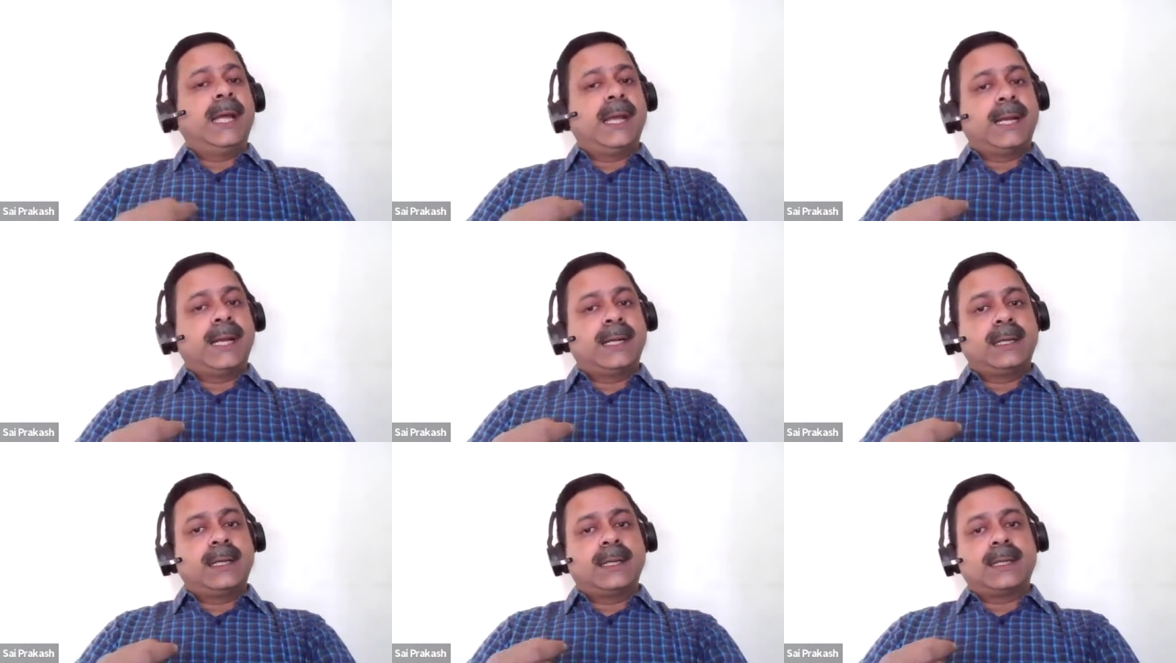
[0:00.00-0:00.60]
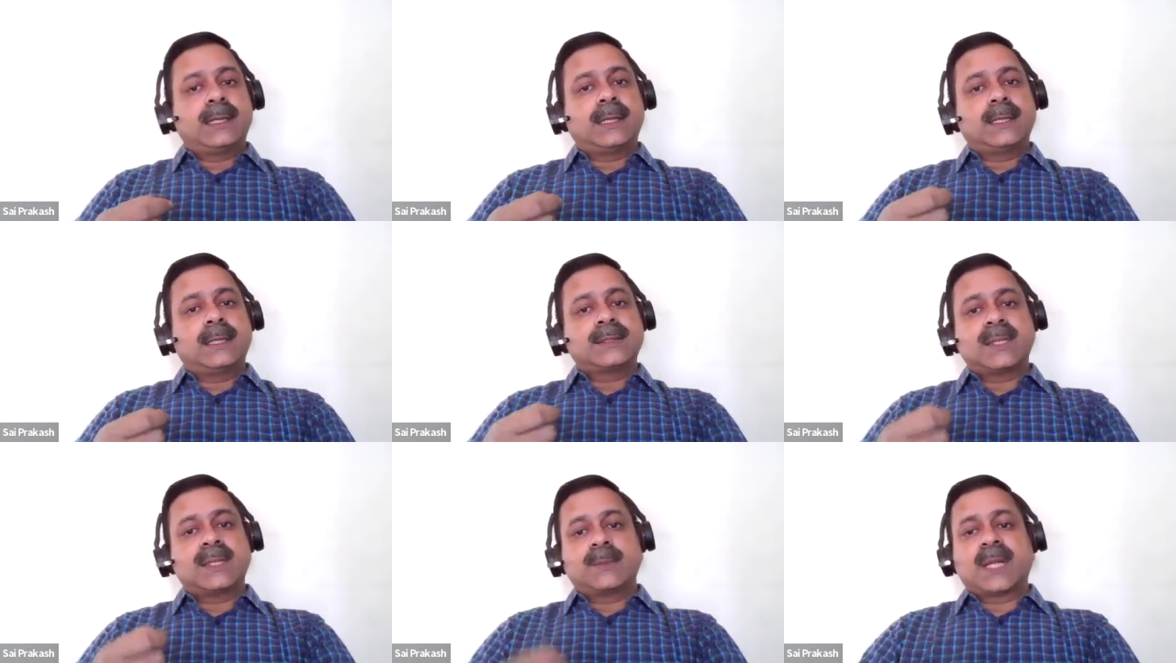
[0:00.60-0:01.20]
and
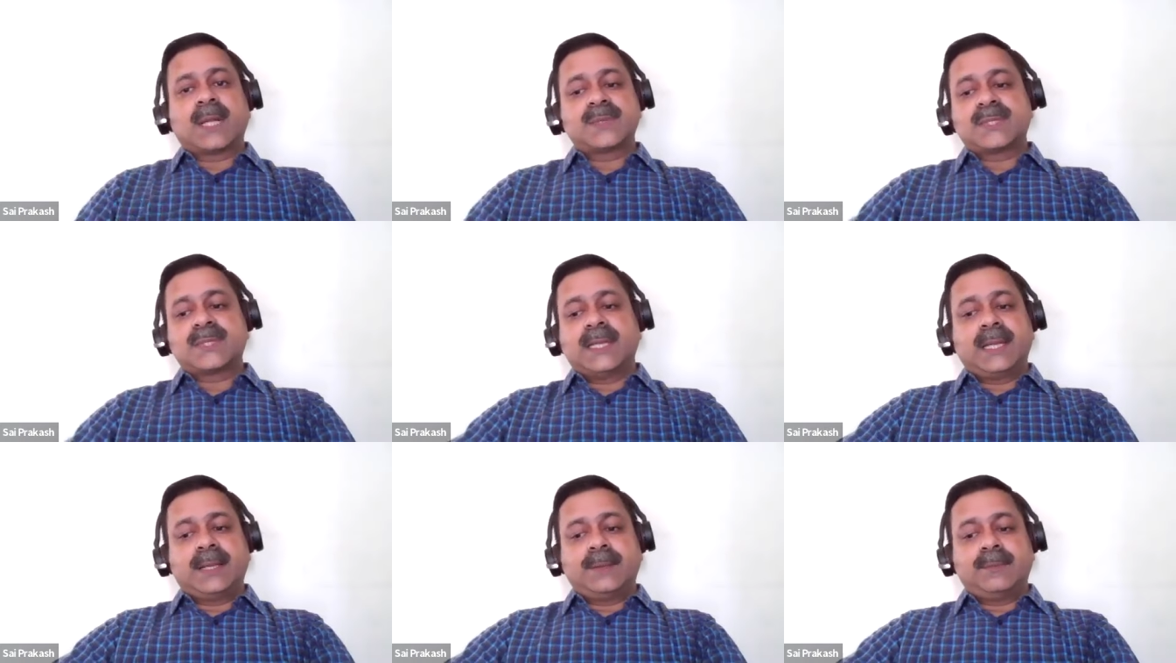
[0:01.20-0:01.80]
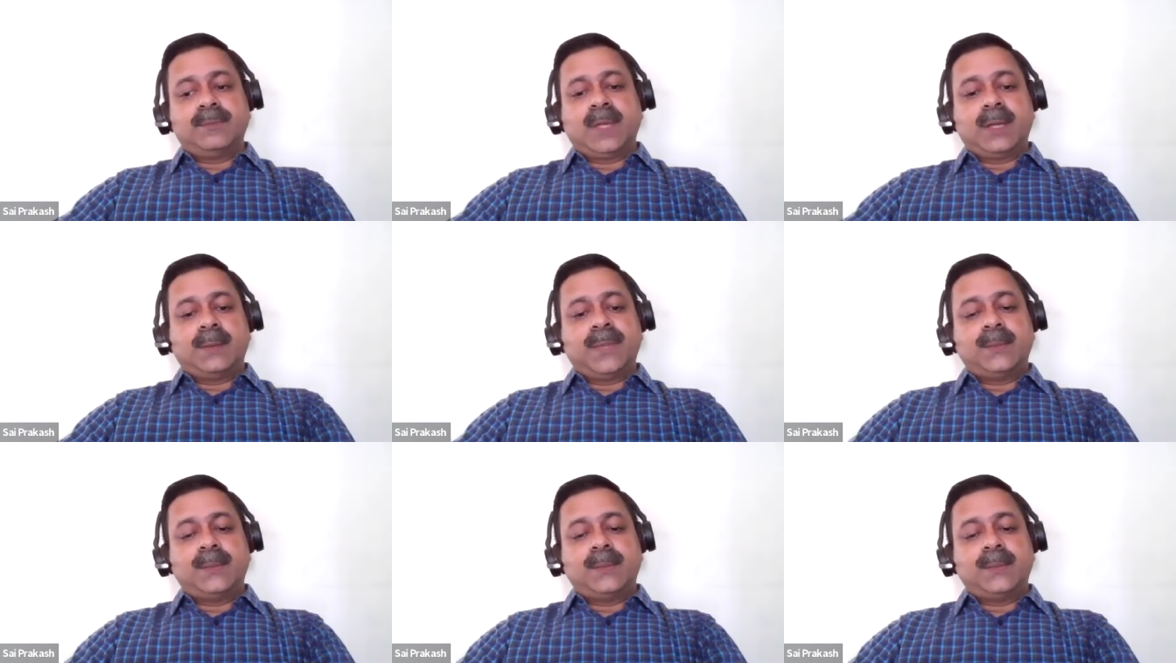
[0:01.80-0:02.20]
uh, sometimes they uh,